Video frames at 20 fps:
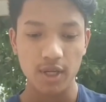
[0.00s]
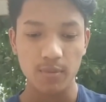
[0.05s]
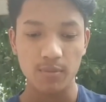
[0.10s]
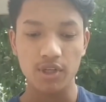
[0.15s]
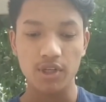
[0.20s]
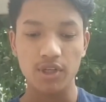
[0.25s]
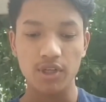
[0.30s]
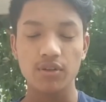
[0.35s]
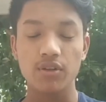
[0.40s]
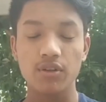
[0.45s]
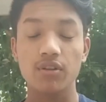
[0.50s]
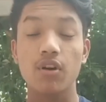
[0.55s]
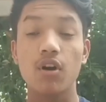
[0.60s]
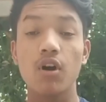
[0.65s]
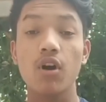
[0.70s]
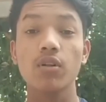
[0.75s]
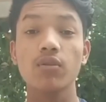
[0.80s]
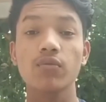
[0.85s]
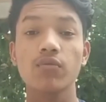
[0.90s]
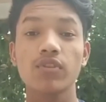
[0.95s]
May your
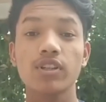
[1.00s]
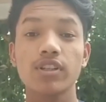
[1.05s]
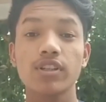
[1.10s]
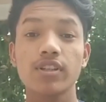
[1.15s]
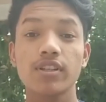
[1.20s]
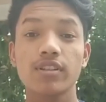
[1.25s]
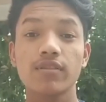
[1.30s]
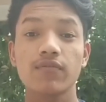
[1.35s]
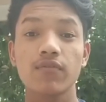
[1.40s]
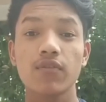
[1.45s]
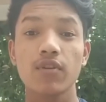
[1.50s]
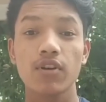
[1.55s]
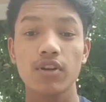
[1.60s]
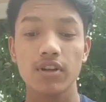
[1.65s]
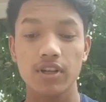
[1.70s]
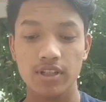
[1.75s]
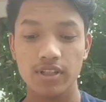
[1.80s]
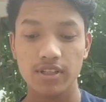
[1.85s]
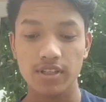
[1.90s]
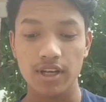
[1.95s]
power of wishes for
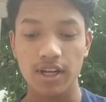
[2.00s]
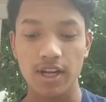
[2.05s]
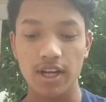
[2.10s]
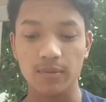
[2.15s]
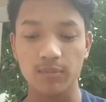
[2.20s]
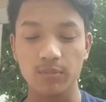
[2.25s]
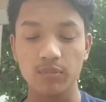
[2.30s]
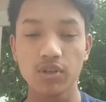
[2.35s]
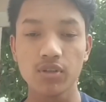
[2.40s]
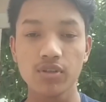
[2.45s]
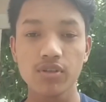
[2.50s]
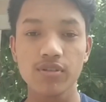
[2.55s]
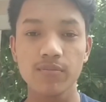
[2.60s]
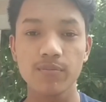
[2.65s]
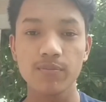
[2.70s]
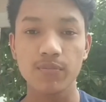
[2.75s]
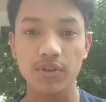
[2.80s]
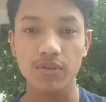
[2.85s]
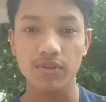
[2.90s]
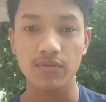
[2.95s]
wish ends
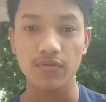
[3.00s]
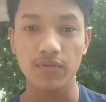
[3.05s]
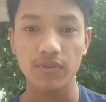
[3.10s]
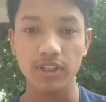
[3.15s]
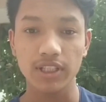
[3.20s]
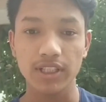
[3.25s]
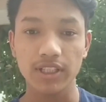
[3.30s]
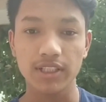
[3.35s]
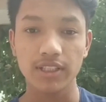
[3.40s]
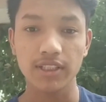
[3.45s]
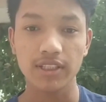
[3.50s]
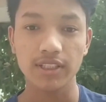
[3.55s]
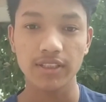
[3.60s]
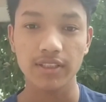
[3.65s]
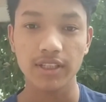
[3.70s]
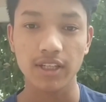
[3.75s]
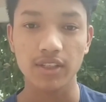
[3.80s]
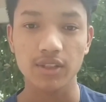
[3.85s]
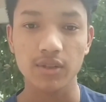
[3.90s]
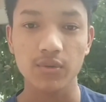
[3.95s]
beautifully.
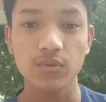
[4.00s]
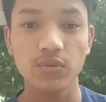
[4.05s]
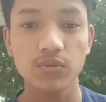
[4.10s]
Thank you.